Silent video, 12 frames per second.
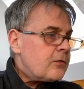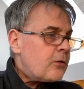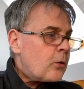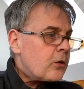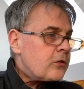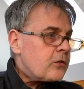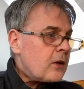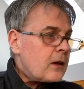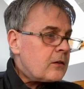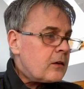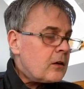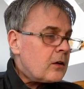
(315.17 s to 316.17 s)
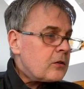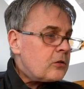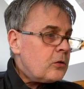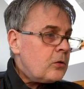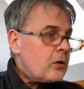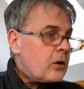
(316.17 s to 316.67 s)
force acting on
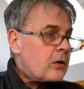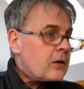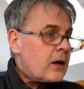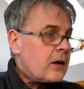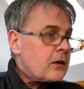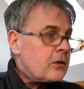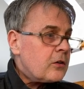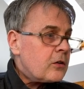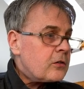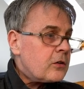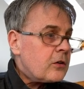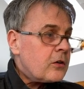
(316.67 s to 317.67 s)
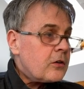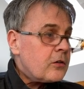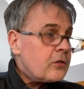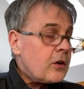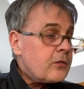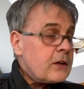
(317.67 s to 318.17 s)
two current carrying conductors
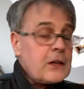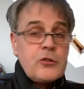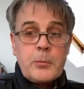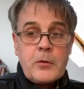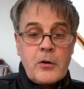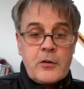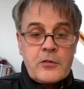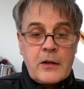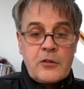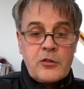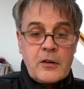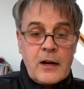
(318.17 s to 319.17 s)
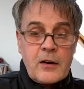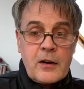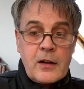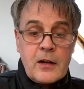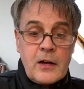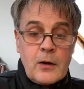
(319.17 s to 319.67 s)
of negligible cross-sectional
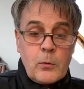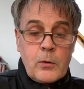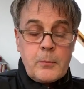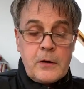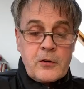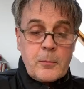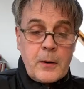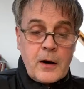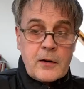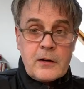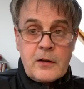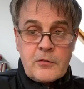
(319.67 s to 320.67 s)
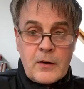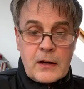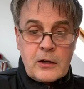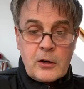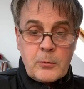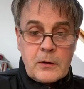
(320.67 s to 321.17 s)
area, 1 meter apart in a
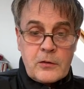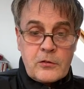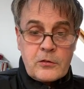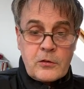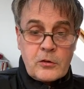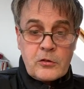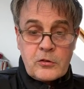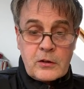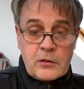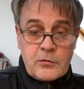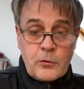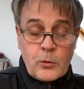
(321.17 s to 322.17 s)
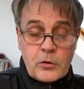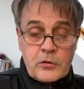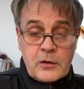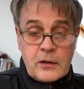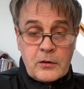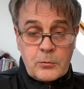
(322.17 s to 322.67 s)
vacuum, is such that the force
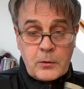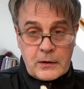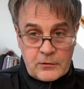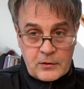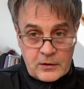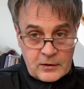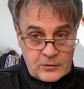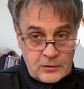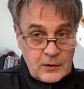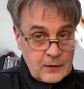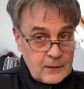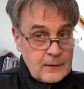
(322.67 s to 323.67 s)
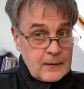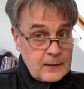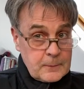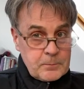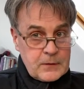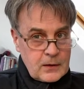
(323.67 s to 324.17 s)
is whatever it is.
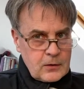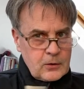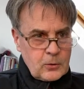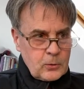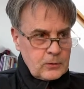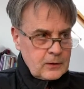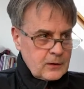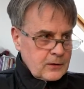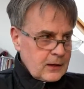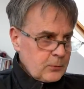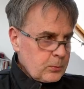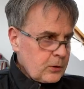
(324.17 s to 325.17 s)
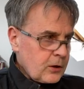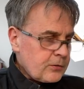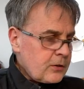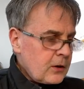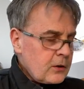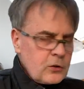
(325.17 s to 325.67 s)
Go and learn that one off.
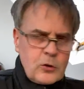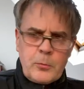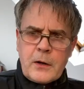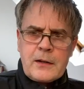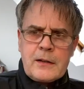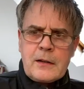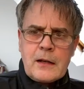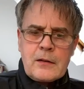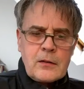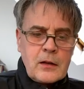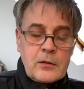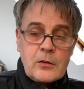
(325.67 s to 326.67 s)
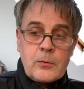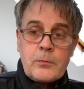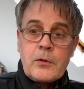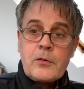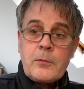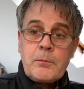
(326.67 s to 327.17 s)
2 by 10, I don't know,
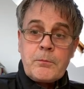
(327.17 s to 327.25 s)
there's a